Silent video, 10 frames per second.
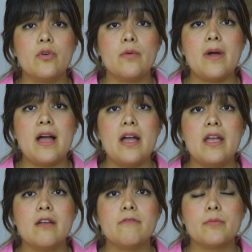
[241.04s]
for
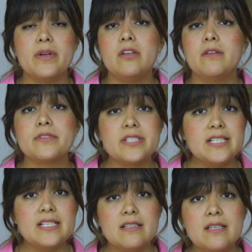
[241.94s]
my for my
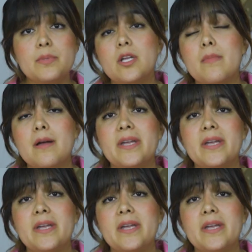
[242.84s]
university diploma,